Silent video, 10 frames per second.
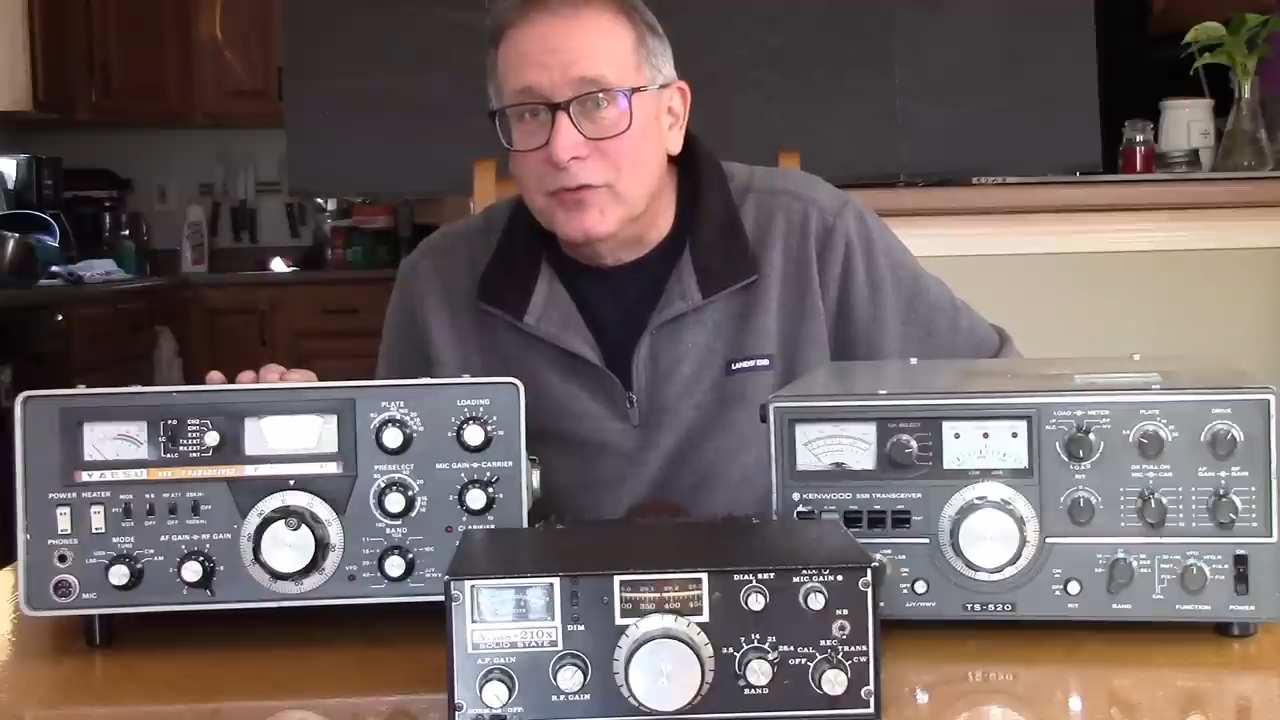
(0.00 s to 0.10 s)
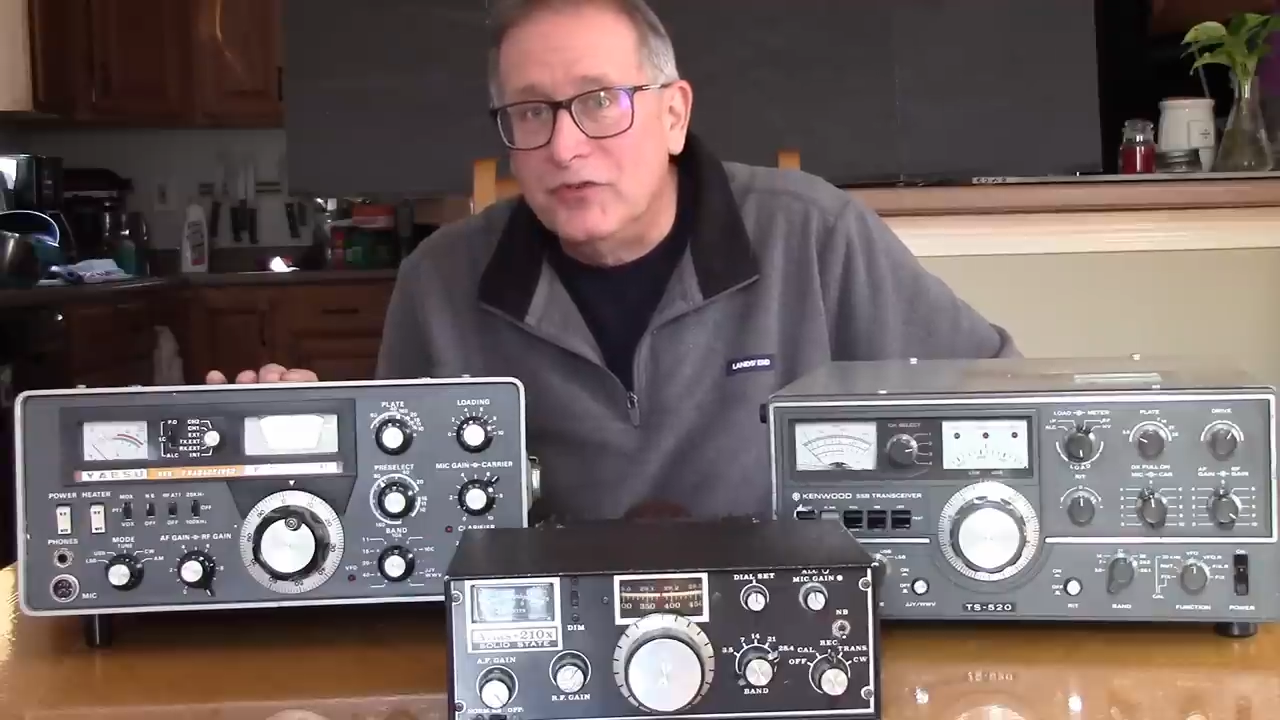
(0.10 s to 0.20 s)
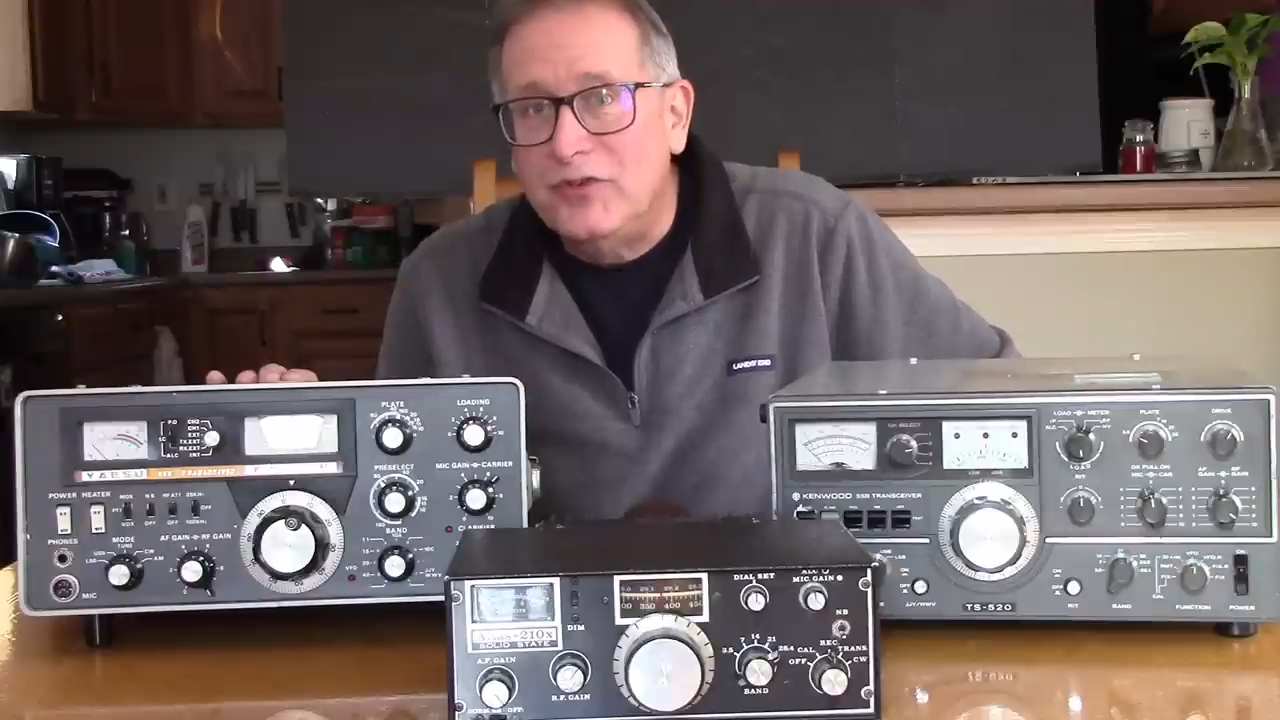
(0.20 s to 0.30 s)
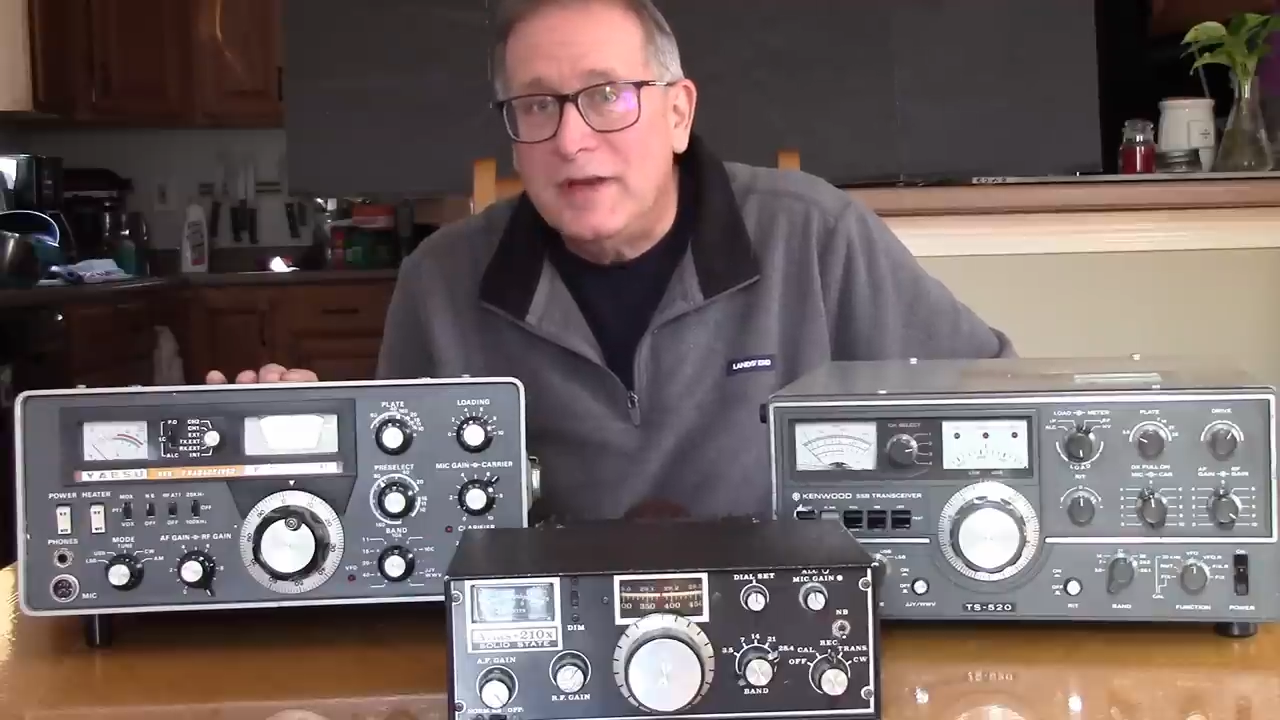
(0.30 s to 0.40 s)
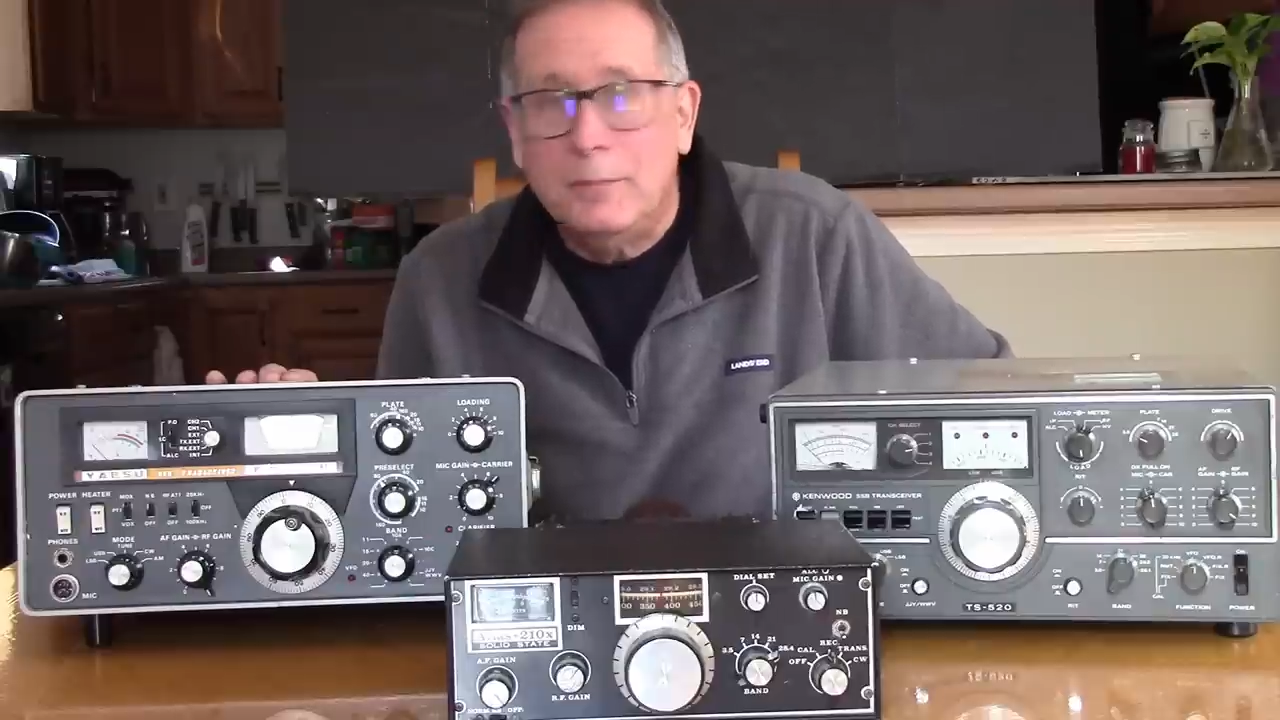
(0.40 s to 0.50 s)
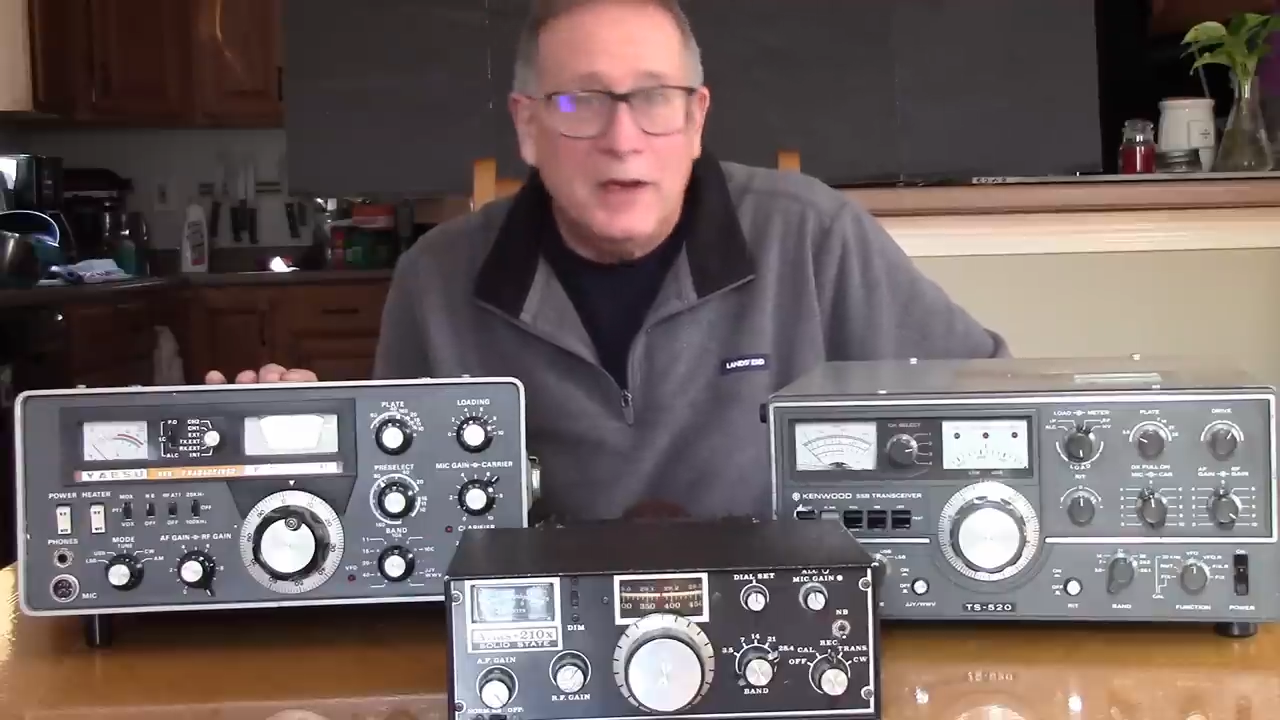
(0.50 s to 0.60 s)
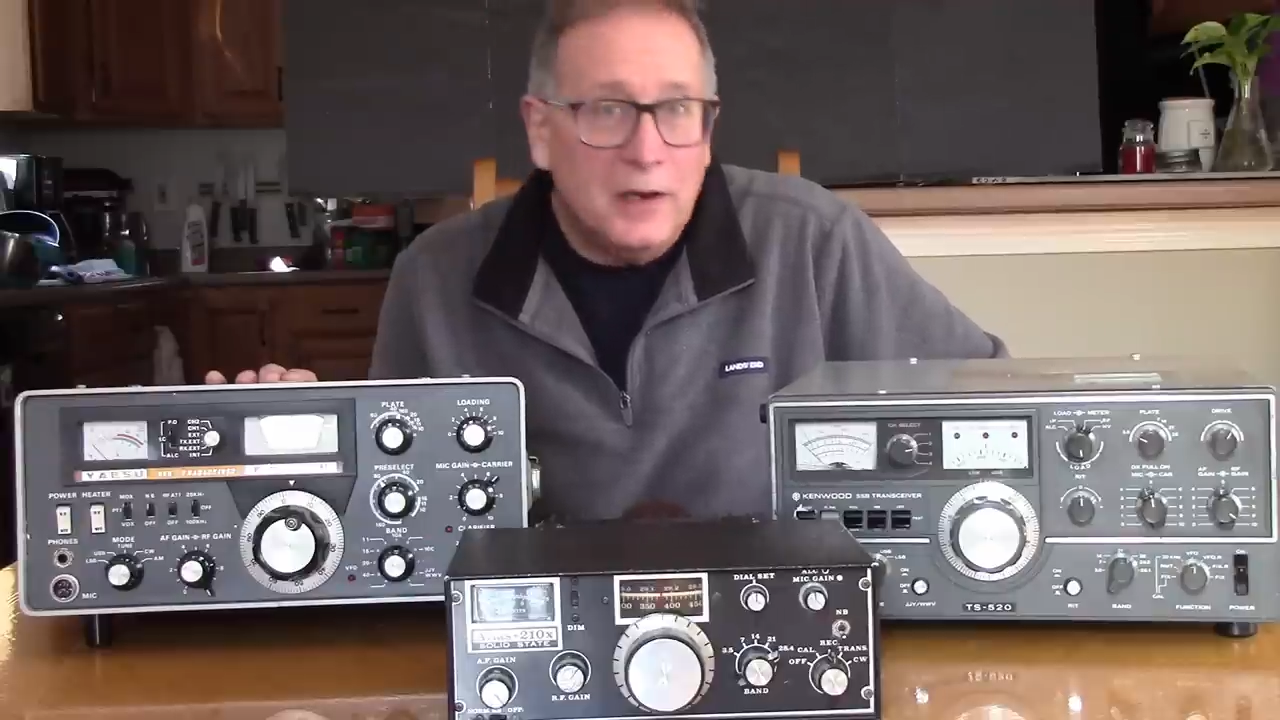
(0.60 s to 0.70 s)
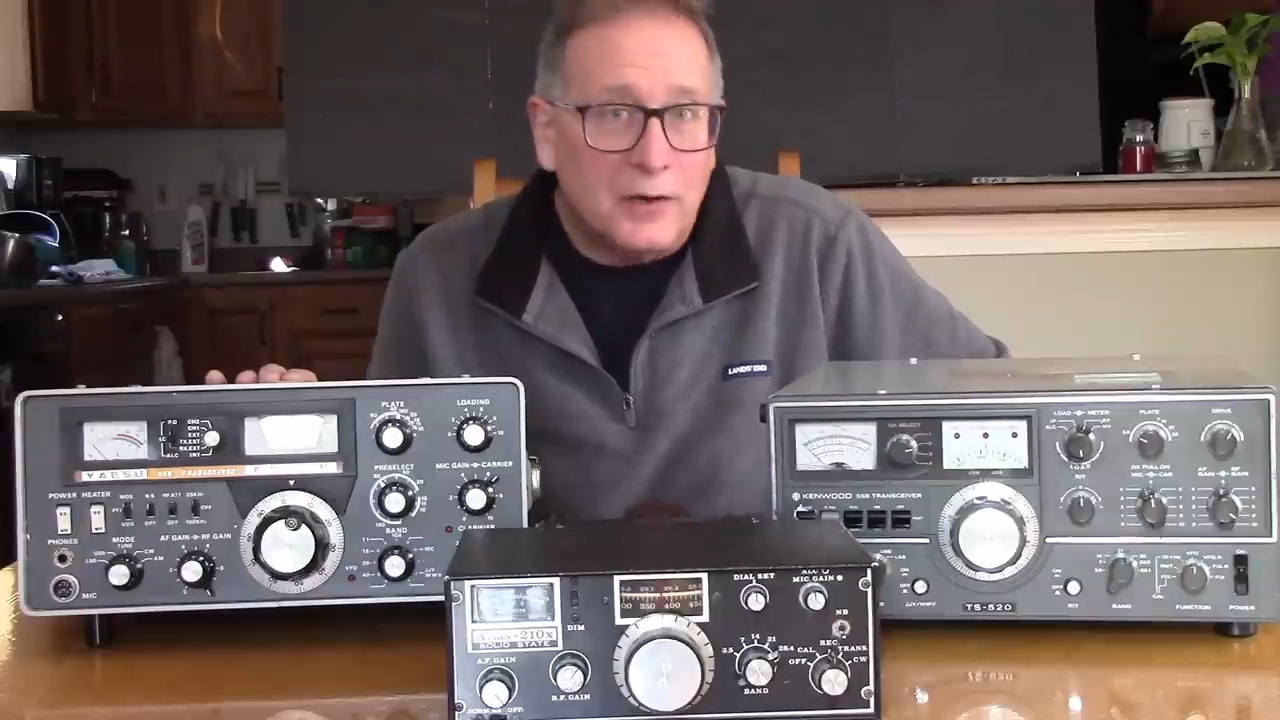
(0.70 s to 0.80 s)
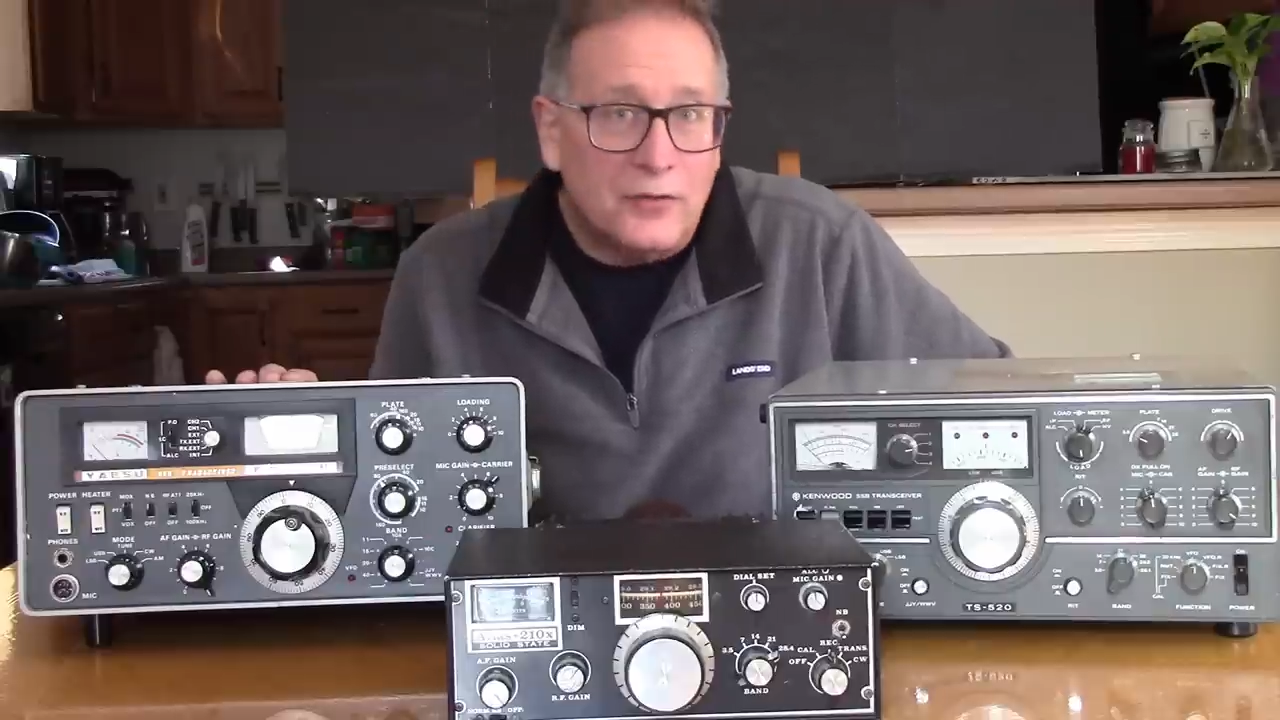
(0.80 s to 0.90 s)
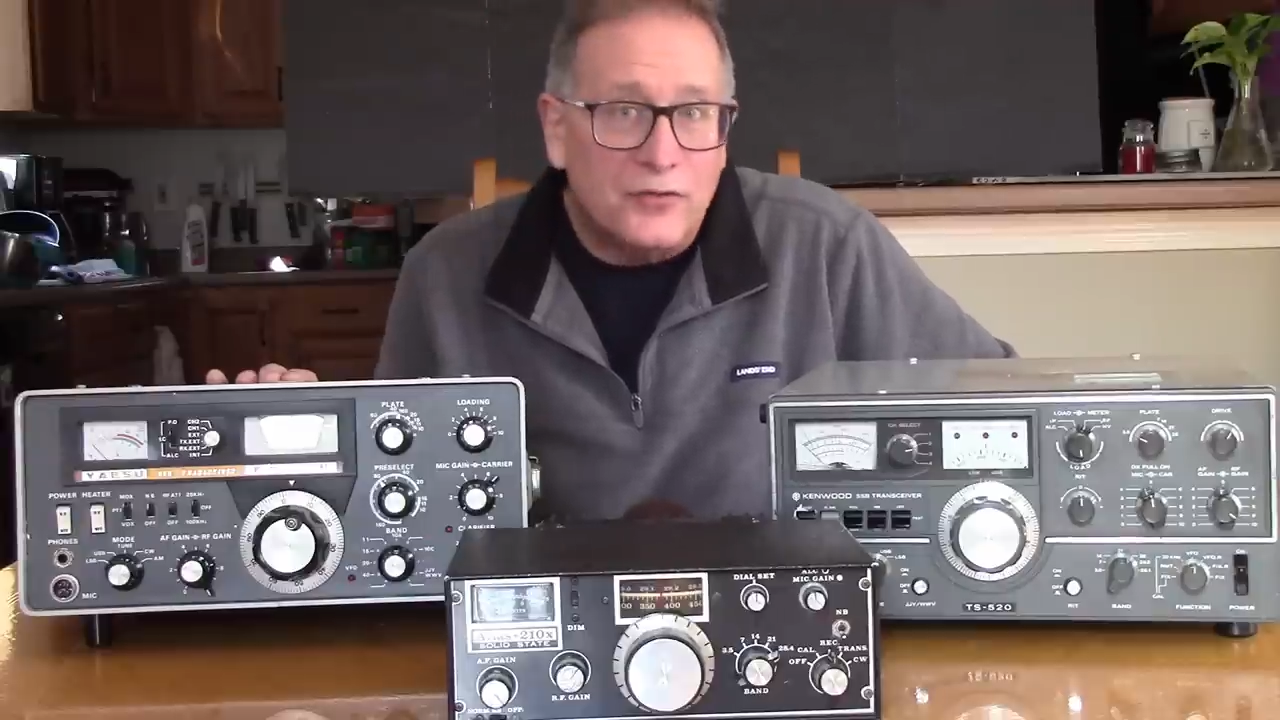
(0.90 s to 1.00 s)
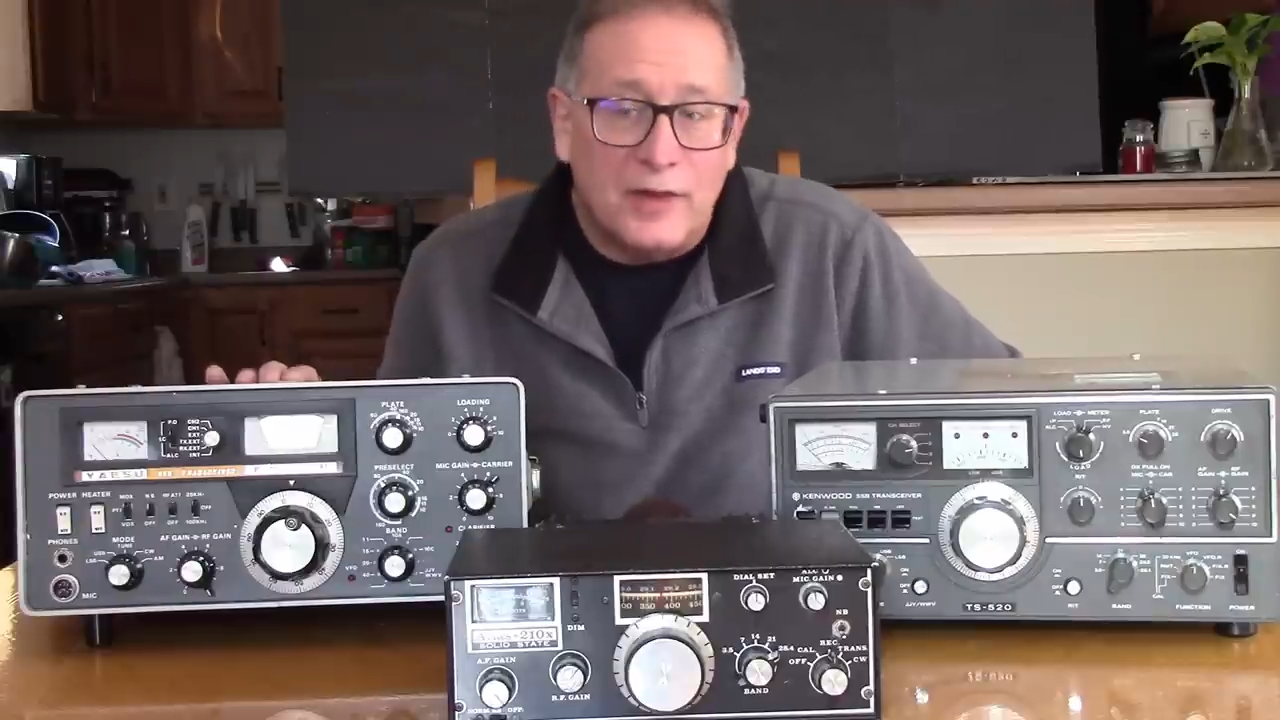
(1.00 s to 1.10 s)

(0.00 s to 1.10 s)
CBers